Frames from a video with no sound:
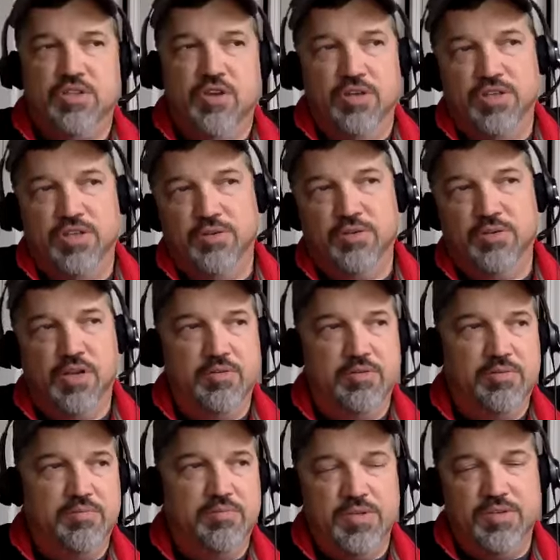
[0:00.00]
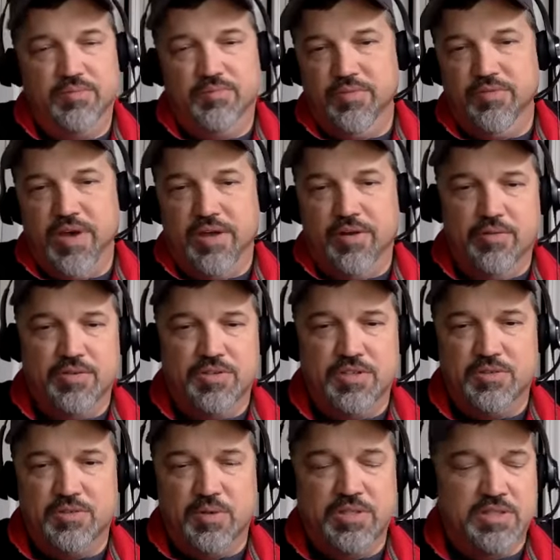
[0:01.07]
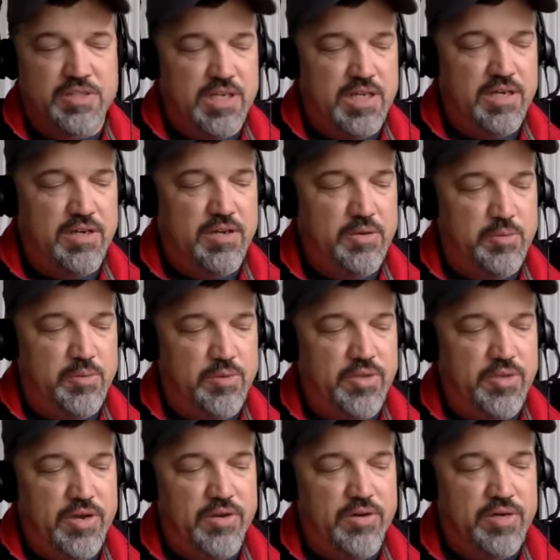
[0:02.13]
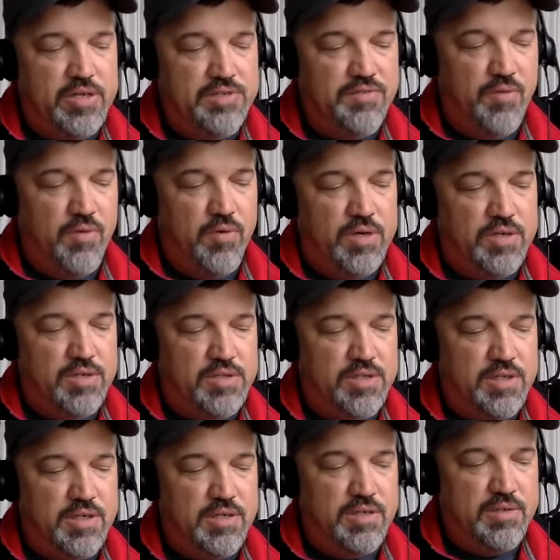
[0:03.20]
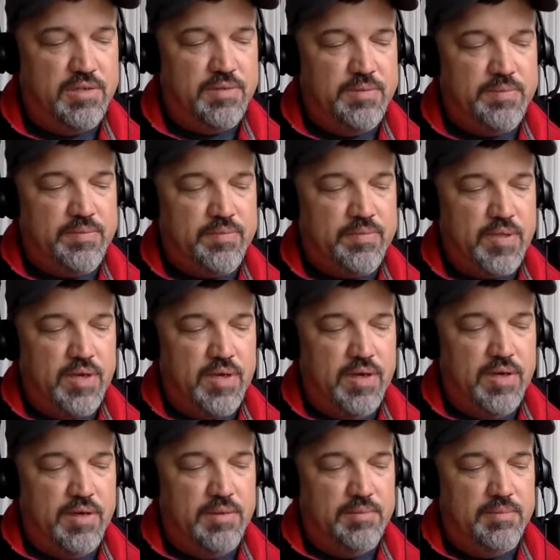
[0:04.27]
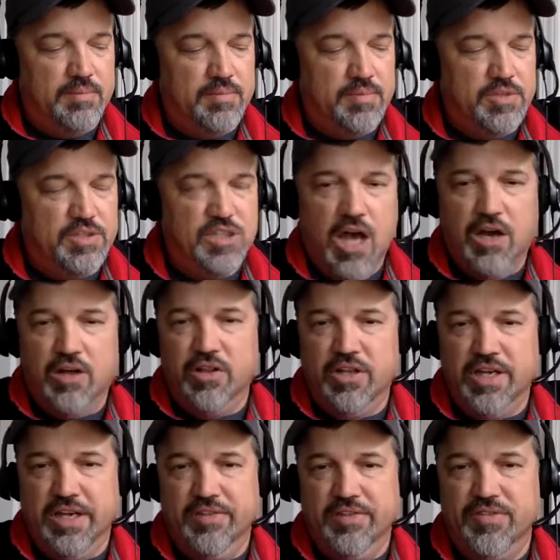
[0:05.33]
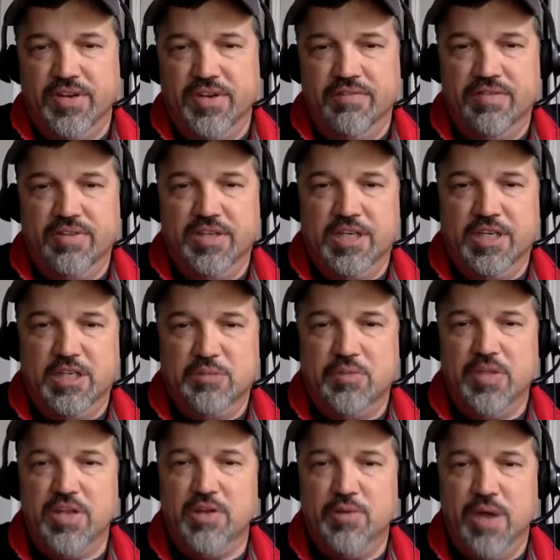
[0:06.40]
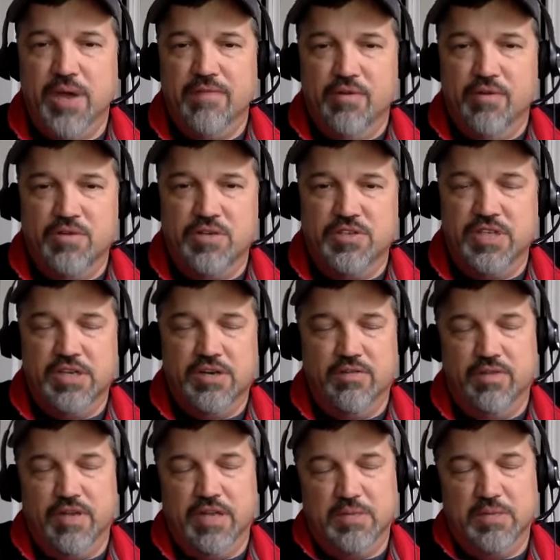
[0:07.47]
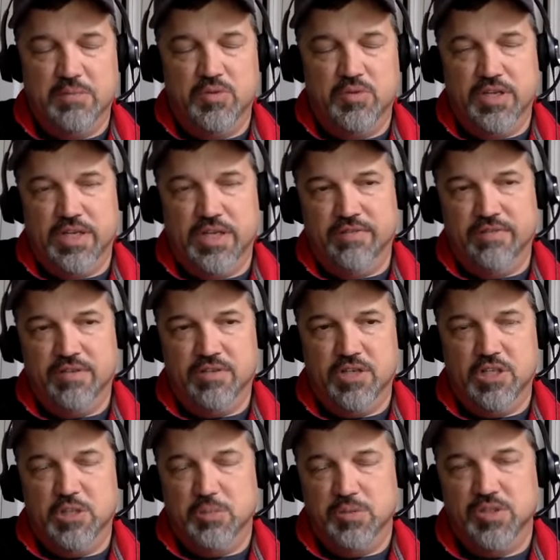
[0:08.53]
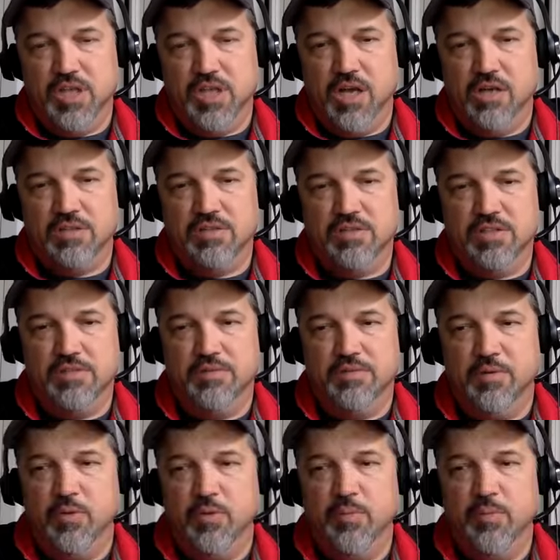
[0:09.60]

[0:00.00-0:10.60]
you're also, you know, you, you've got other situations you got to deal with there as far as uh, uh, stock length and everything else. But they do have versions that are available that have adjustable stocks and stuff on